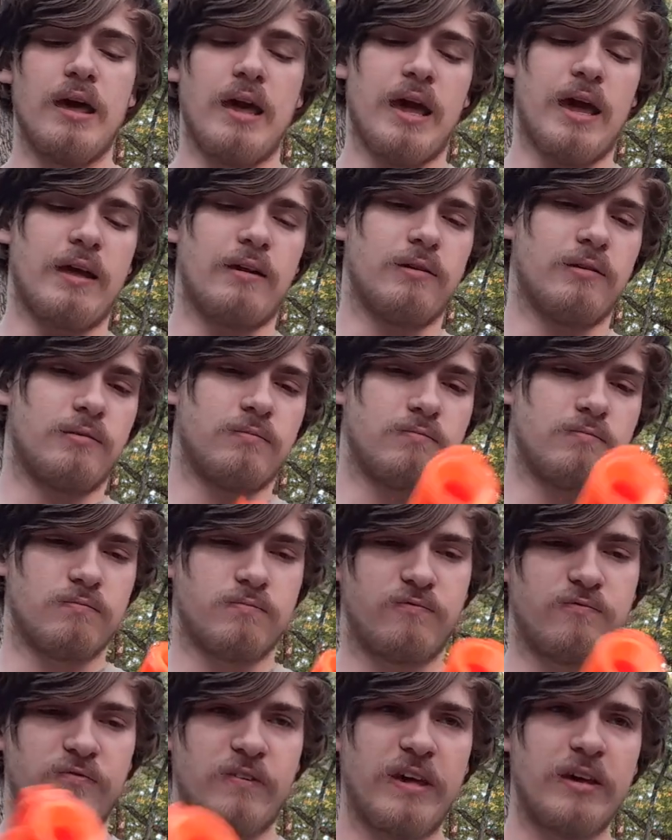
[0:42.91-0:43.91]
It
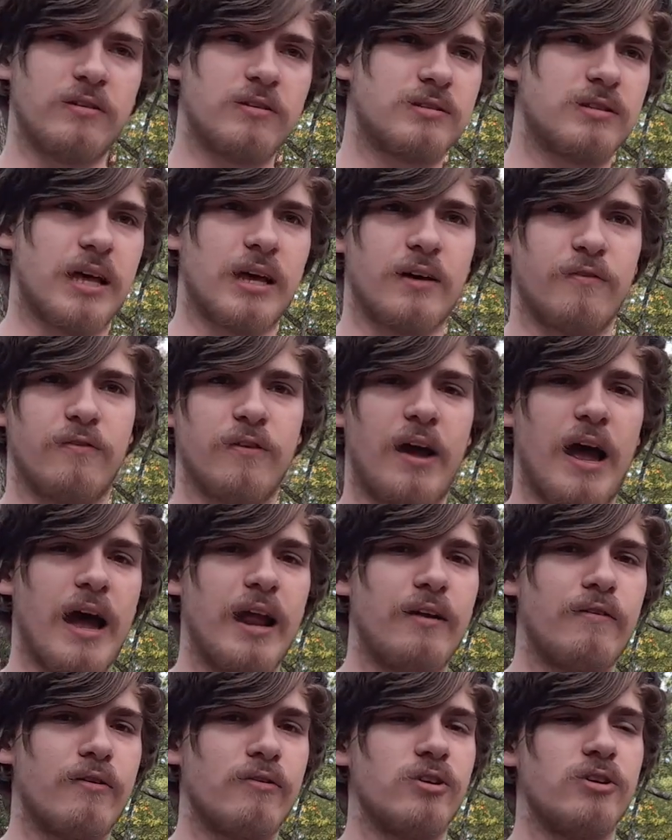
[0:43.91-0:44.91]
feels like a flare.
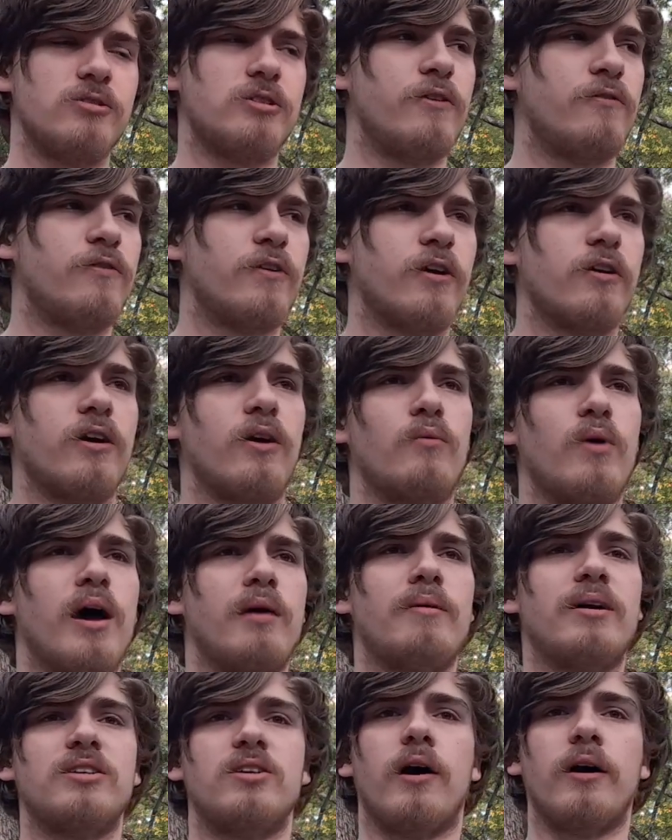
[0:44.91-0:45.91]
I've never used a flare gun. Why
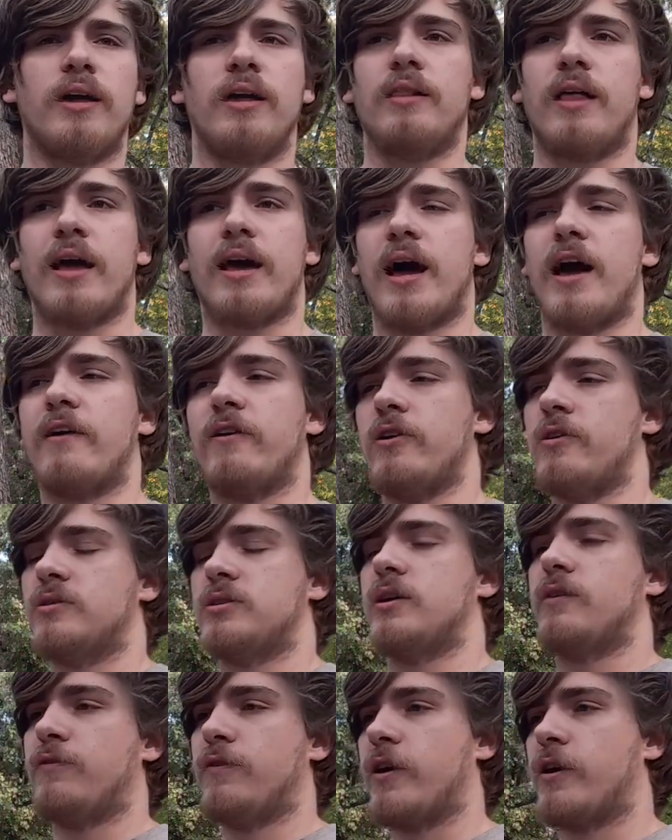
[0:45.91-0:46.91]
am I talking like I
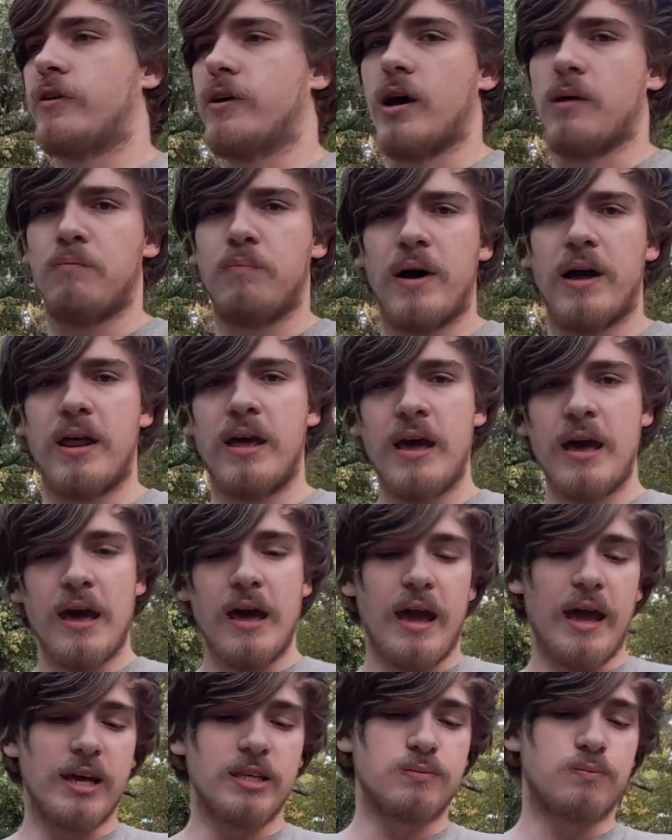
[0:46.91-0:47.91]
use a flare gun? But
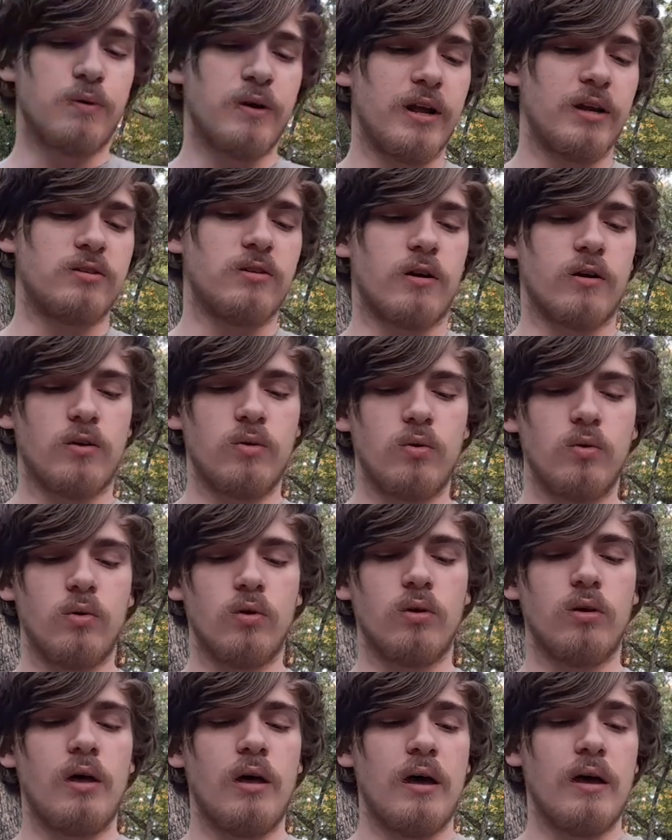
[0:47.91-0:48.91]
it's pretty darn
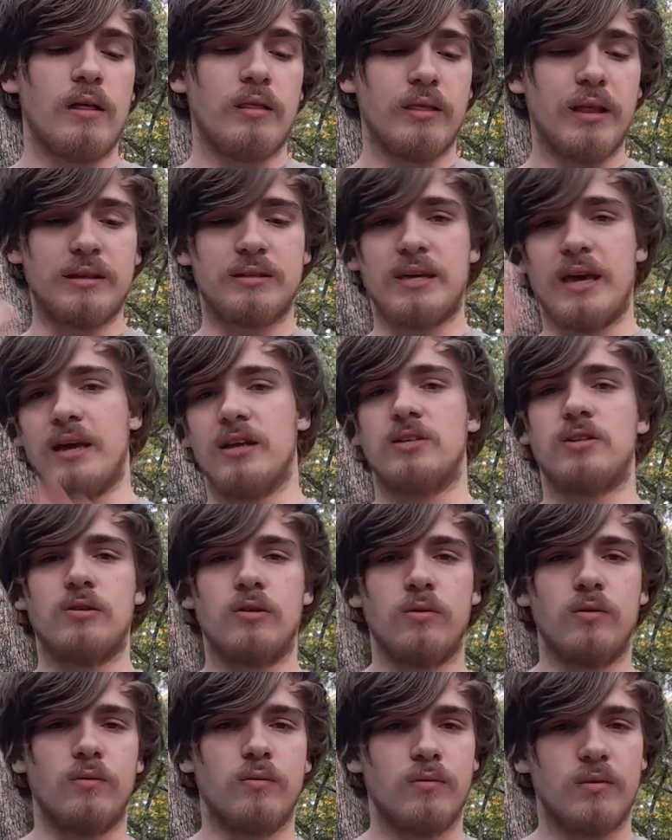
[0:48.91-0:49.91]
cool. Let's get
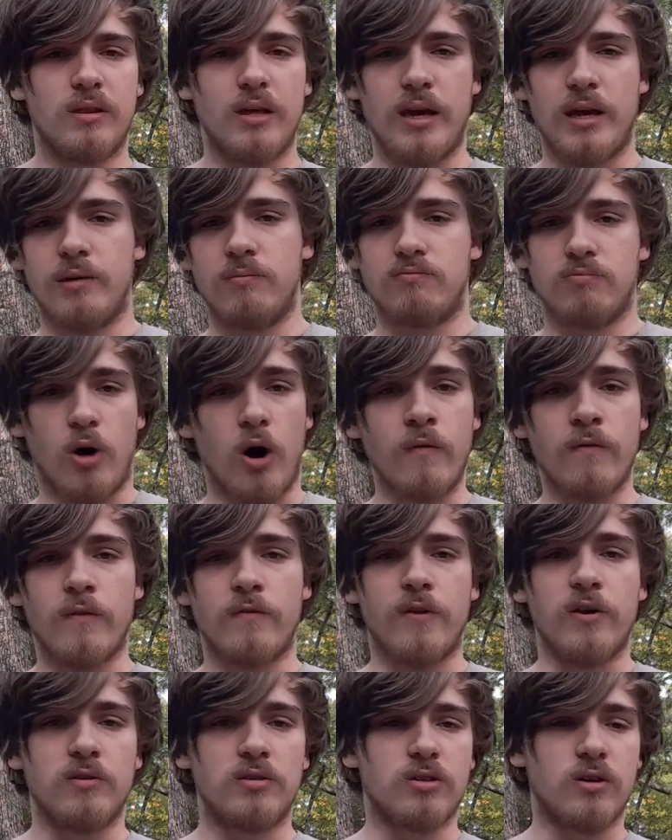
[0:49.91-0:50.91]
into the
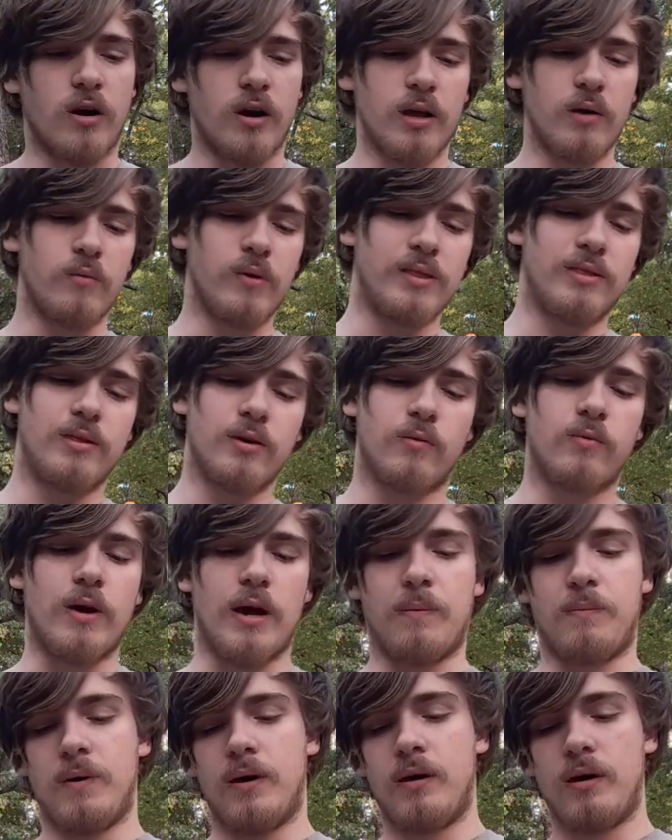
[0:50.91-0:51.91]
overview, starting with the
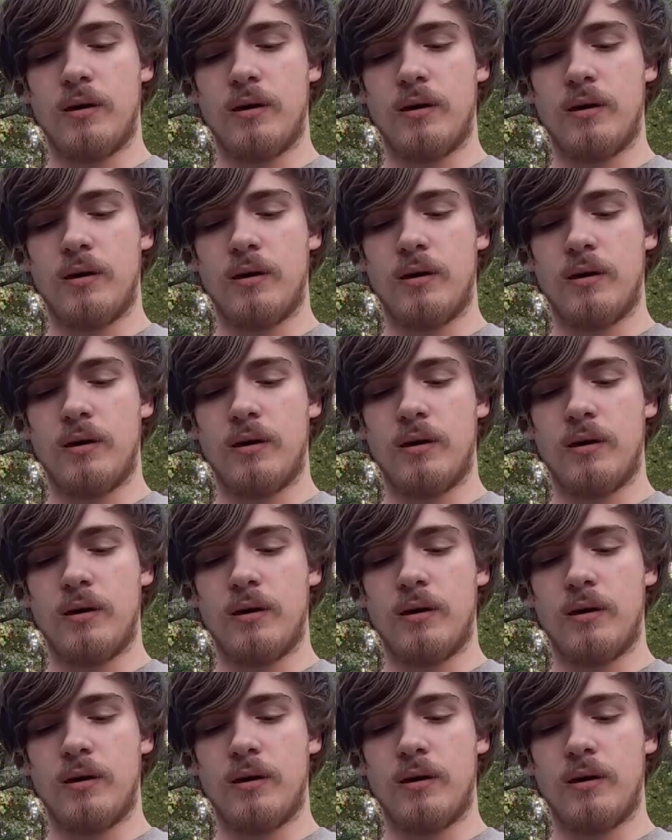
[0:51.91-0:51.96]
grip.